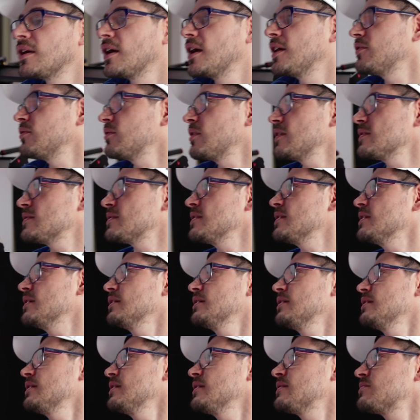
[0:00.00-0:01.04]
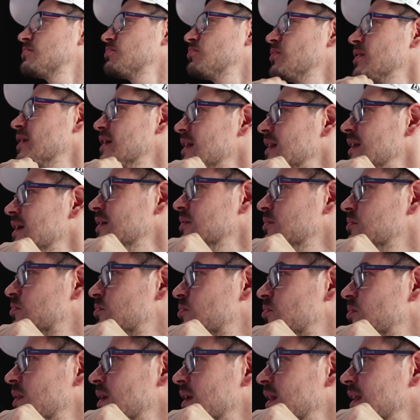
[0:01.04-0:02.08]
As you can see, it's
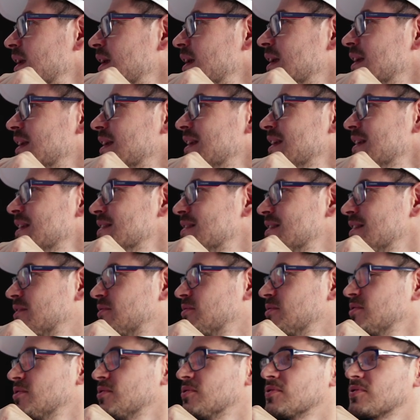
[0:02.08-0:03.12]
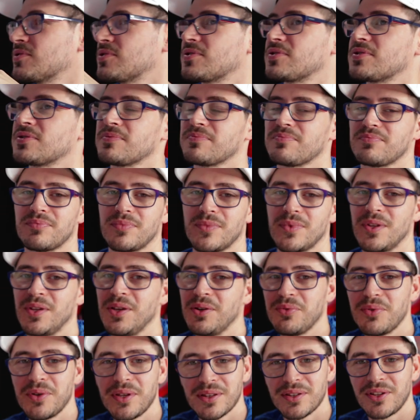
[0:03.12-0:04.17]
really easy to use.
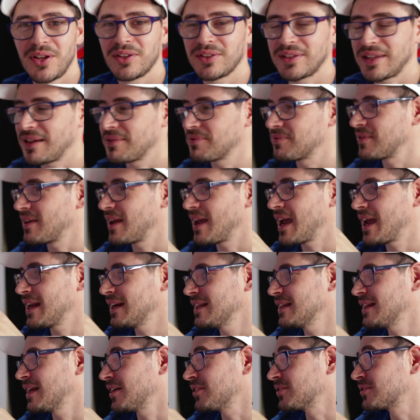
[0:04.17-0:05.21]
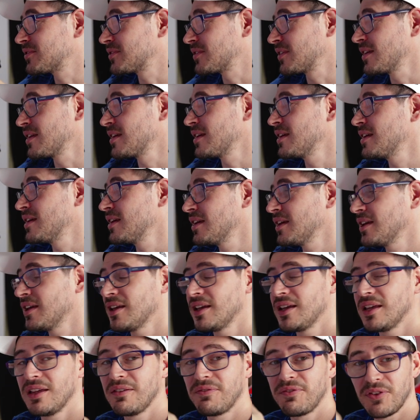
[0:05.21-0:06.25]
You will not have any doubts.
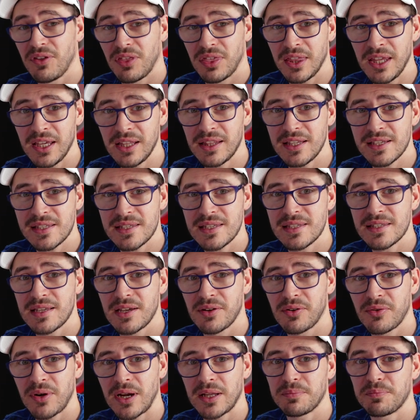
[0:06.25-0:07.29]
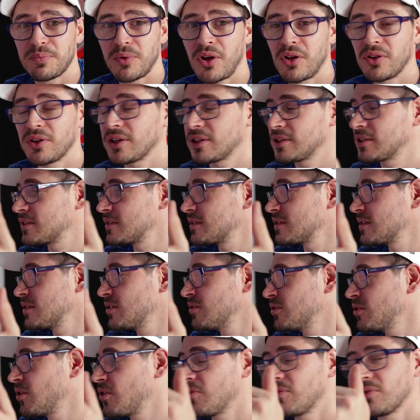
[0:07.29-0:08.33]
If you think this is a great product,
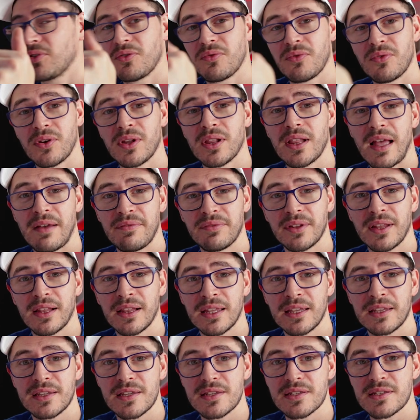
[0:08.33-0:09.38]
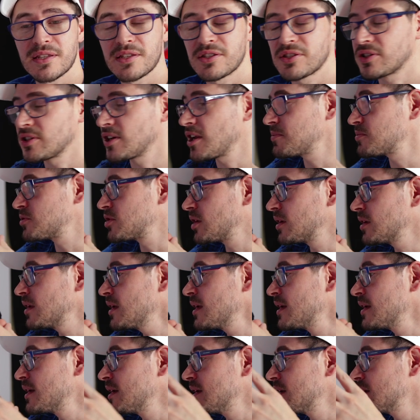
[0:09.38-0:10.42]
you know, you will have the link in the description.
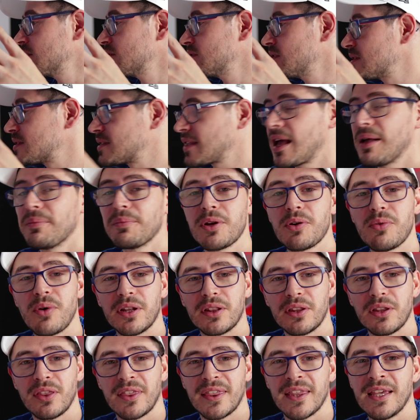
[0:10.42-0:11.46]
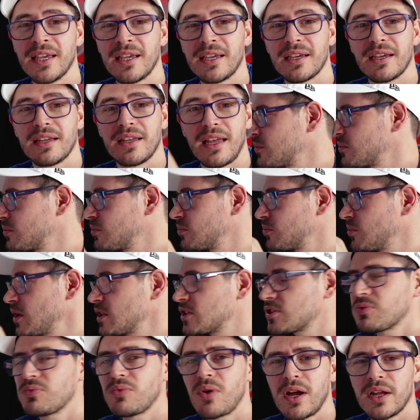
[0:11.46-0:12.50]
Just tell me what you think.
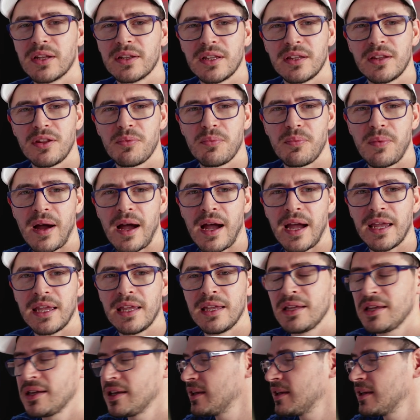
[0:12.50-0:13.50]
Which one did you buy?